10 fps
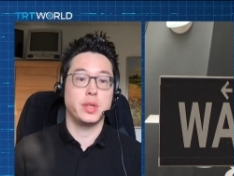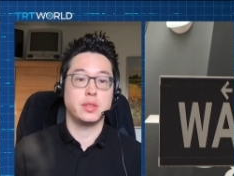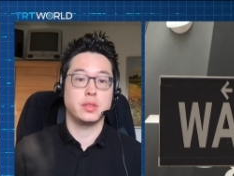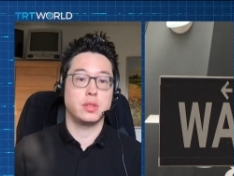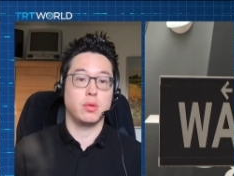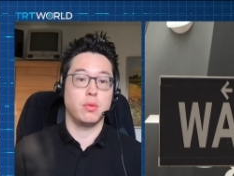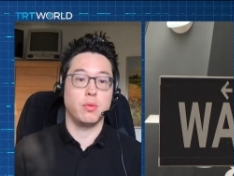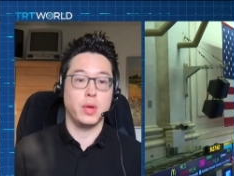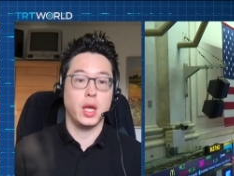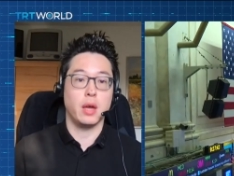reasons. So
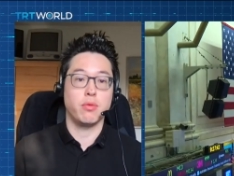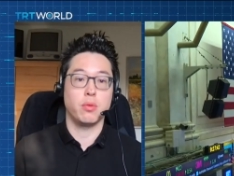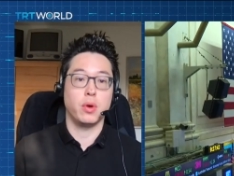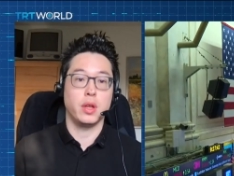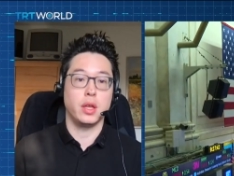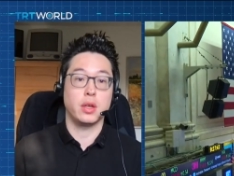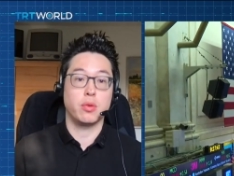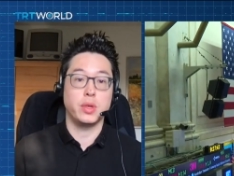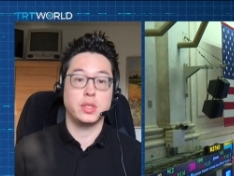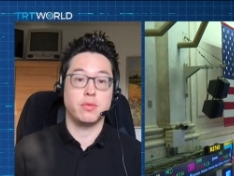we have, on one hand,
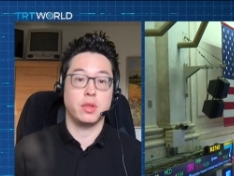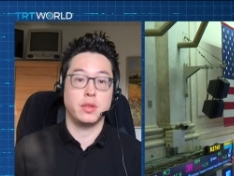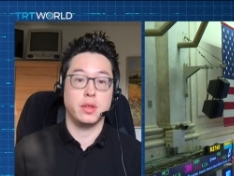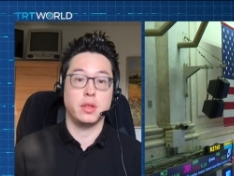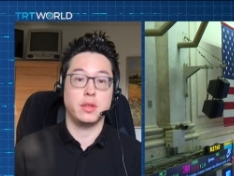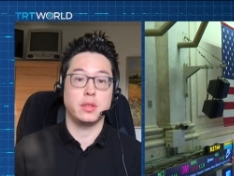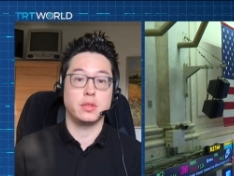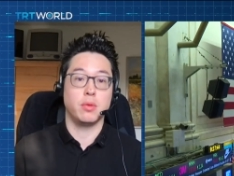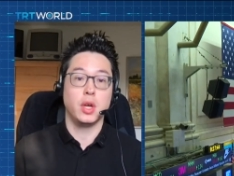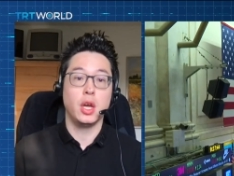increased volatility.
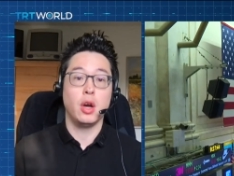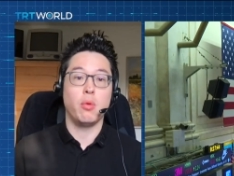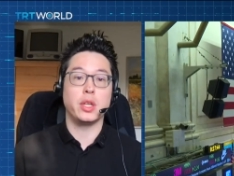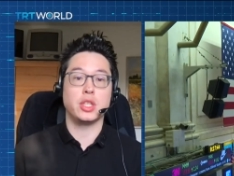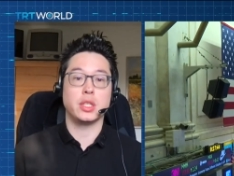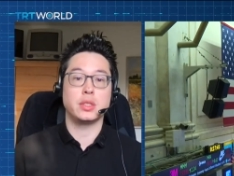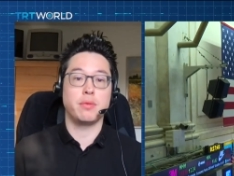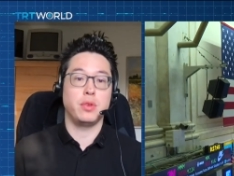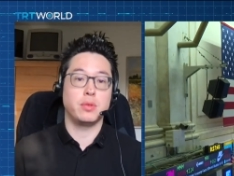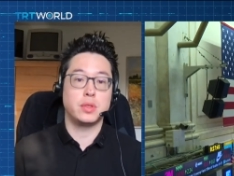So where just
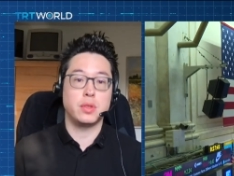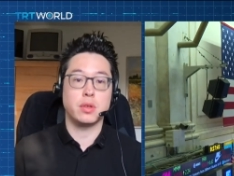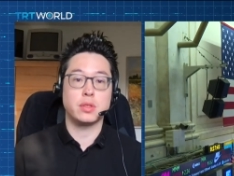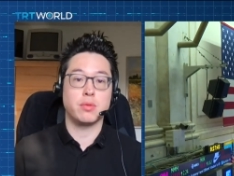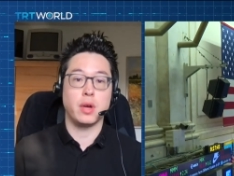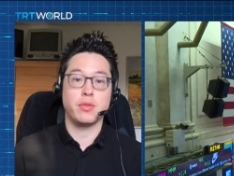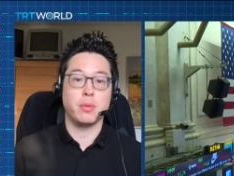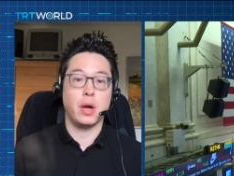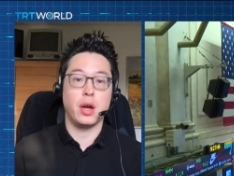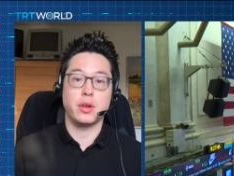a few stocks drive
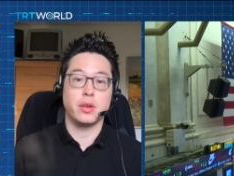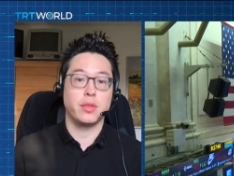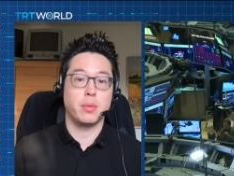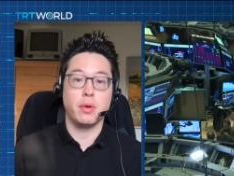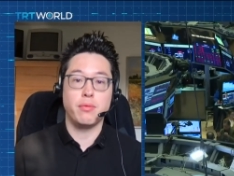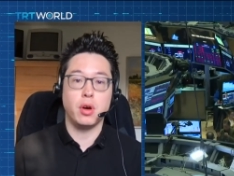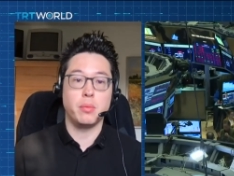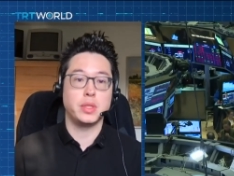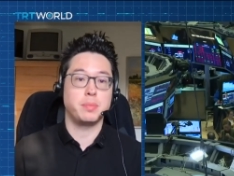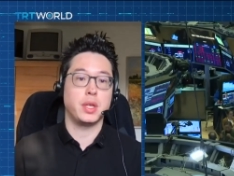the market, the
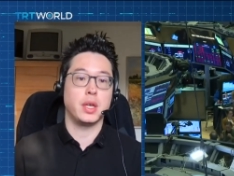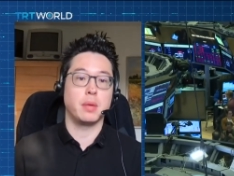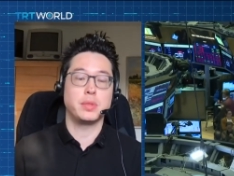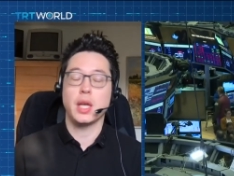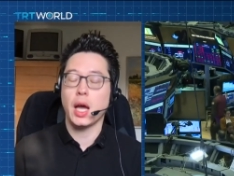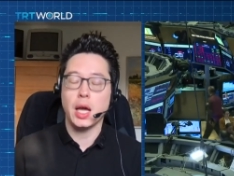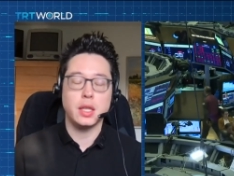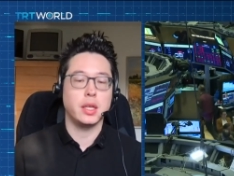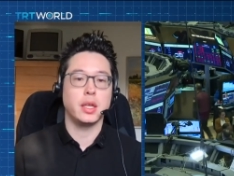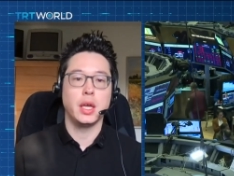performance becomes
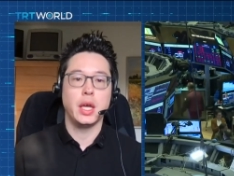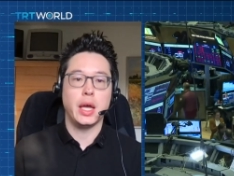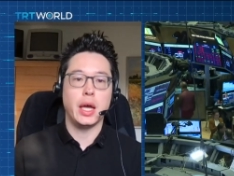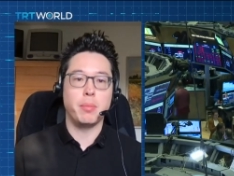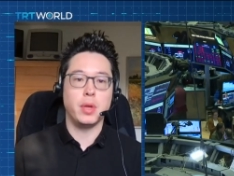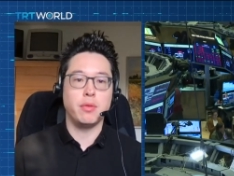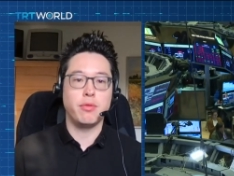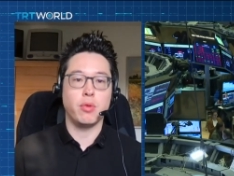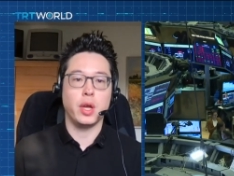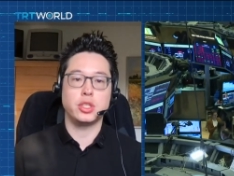highly
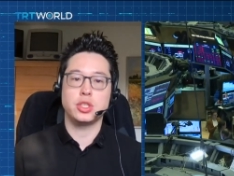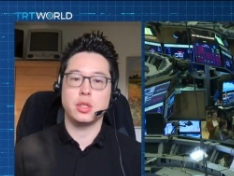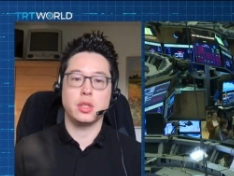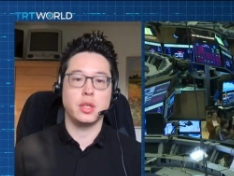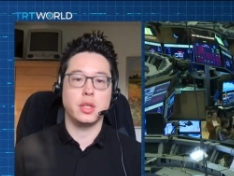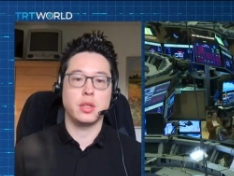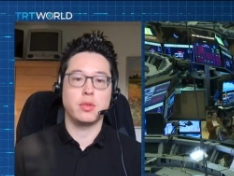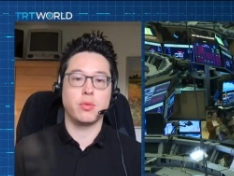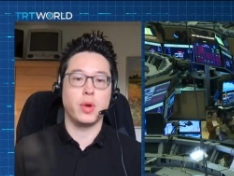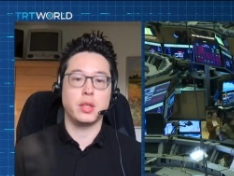influential,
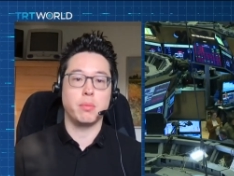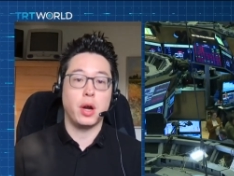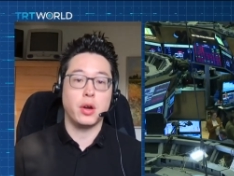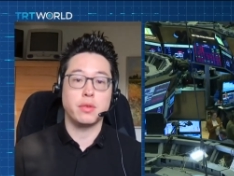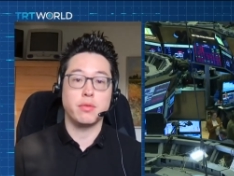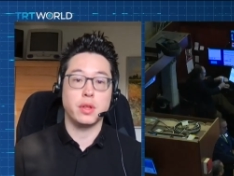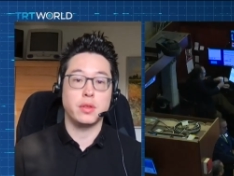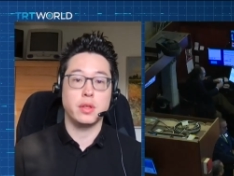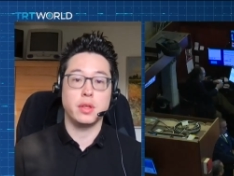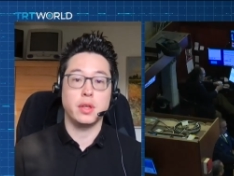leading to greater market
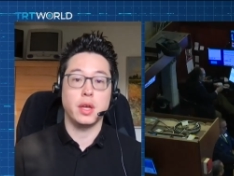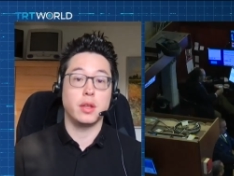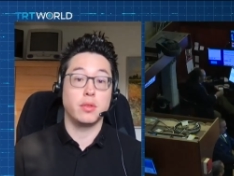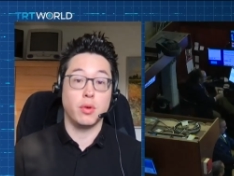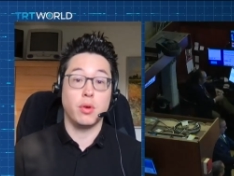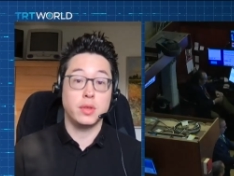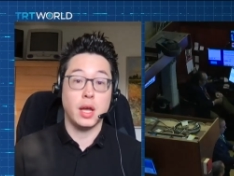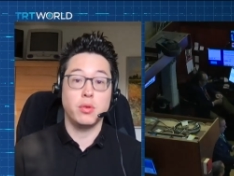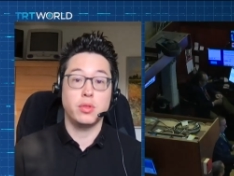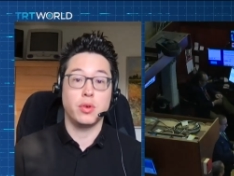volatility. And a
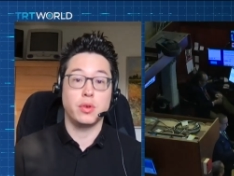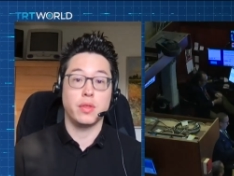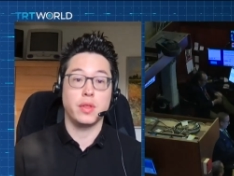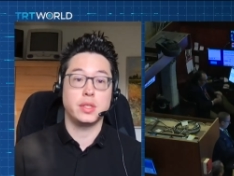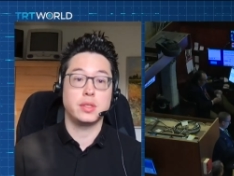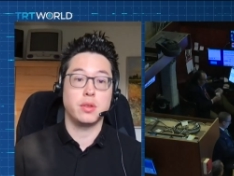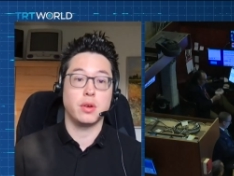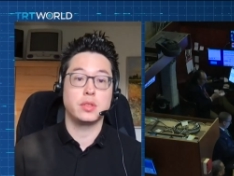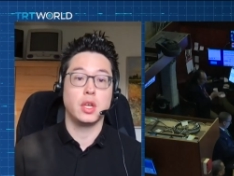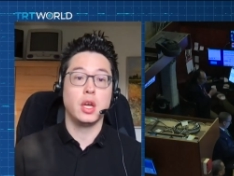downturn in these
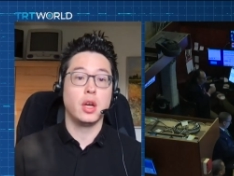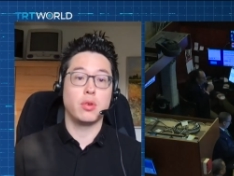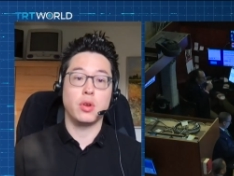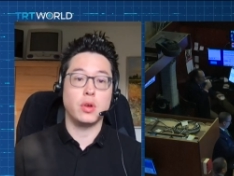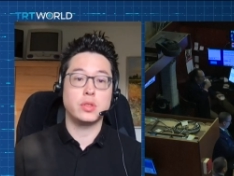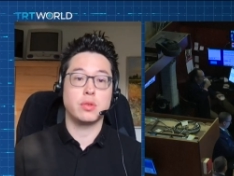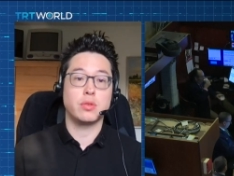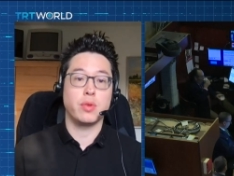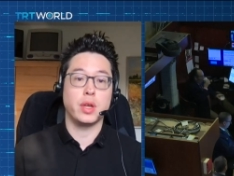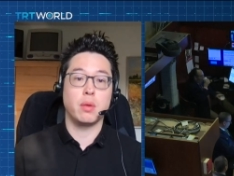stocks could also
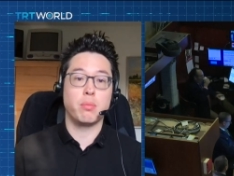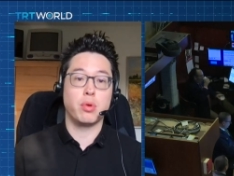trigger a